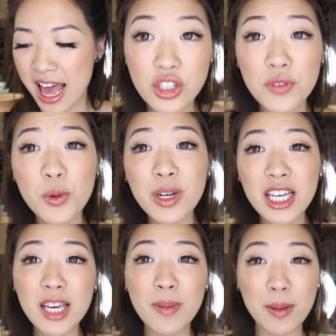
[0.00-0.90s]
So if you want
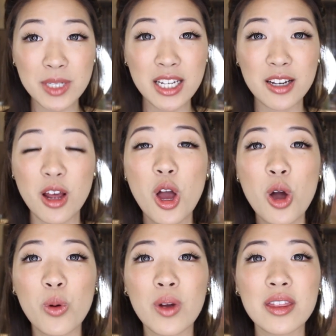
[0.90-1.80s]
to keep updated
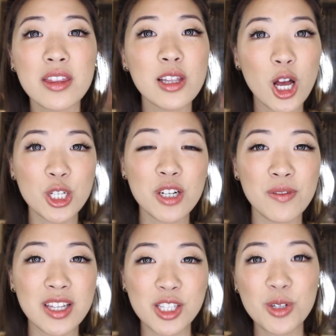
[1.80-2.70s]
with the launch
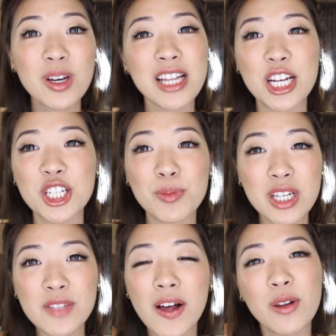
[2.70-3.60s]
of this new collection,
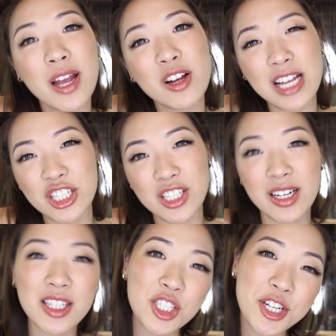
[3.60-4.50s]
please follow Air Lashes
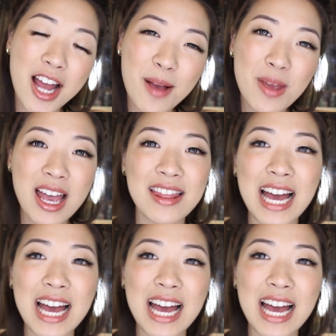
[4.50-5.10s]
on Instagram.